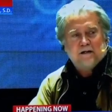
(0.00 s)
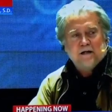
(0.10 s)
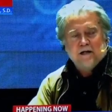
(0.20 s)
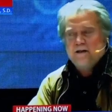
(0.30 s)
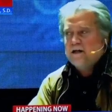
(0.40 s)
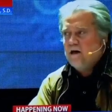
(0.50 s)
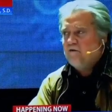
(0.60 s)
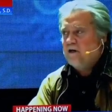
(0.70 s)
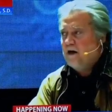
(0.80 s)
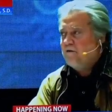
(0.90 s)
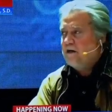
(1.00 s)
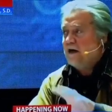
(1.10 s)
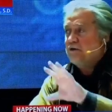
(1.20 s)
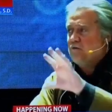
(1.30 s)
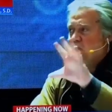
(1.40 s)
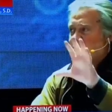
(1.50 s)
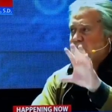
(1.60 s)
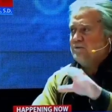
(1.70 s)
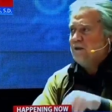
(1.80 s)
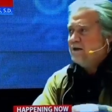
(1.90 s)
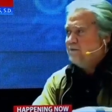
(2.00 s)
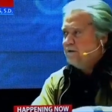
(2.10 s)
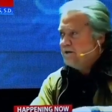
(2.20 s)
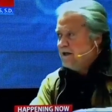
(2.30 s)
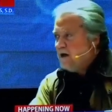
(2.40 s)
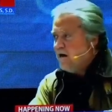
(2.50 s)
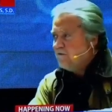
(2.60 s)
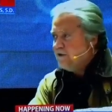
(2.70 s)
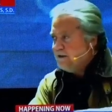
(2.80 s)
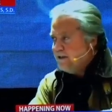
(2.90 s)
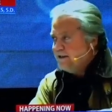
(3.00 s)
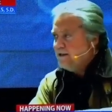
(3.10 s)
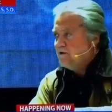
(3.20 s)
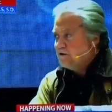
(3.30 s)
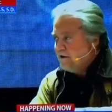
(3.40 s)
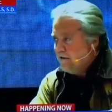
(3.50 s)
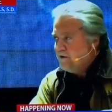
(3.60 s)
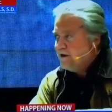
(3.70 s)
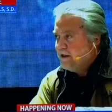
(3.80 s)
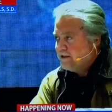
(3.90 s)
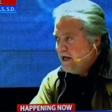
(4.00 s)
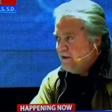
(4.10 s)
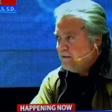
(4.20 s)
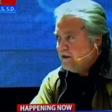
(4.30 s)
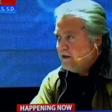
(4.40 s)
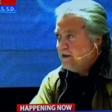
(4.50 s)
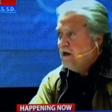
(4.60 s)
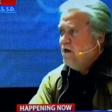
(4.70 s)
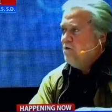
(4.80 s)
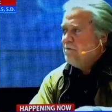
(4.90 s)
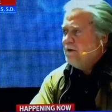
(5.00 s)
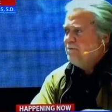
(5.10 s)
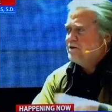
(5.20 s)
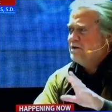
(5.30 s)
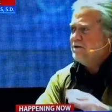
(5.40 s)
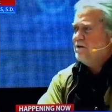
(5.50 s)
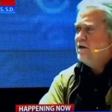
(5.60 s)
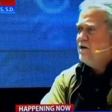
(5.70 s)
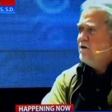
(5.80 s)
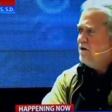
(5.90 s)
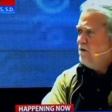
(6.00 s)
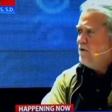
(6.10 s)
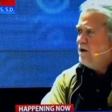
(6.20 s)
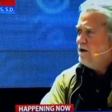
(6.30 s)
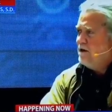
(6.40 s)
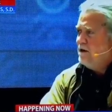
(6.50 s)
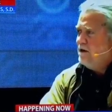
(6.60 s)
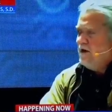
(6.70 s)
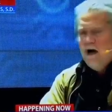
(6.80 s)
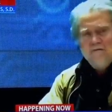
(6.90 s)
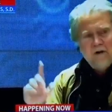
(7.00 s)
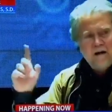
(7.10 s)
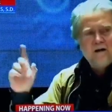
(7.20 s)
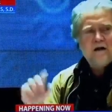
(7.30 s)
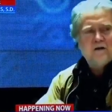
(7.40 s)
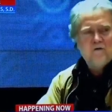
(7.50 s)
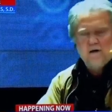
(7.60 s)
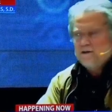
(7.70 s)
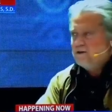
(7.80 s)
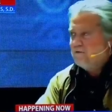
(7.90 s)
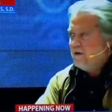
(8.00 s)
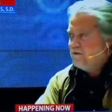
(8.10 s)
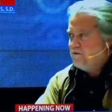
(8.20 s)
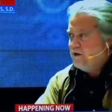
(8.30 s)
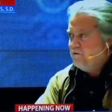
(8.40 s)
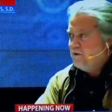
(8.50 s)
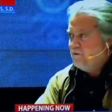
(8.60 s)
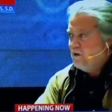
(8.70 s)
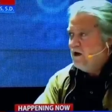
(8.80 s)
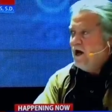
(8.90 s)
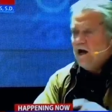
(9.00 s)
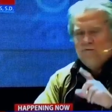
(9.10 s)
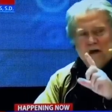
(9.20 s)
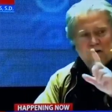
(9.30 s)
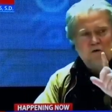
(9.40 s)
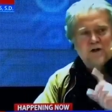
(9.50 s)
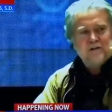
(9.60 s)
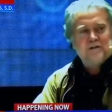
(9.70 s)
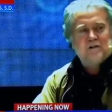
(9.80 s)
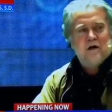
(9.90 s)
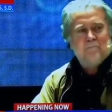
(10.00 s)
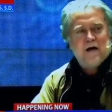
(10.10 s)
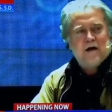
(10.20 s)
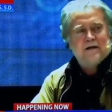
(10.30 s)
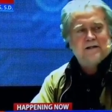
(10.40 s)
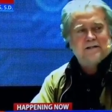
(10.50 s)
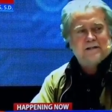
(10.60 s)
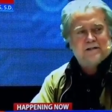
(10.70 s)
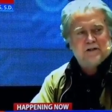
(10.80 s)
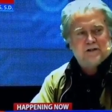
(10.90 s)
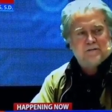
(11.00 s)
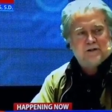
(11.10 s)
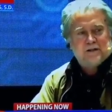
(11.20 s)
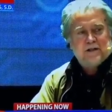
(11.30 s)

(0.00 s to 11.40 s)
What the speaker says: and they covered it every night in their own perspective, but they cover the details of everything that's happening. When people sit there, you go, you know what? I've got a lot of questions about 3 November. I've got questions about his legitimacy.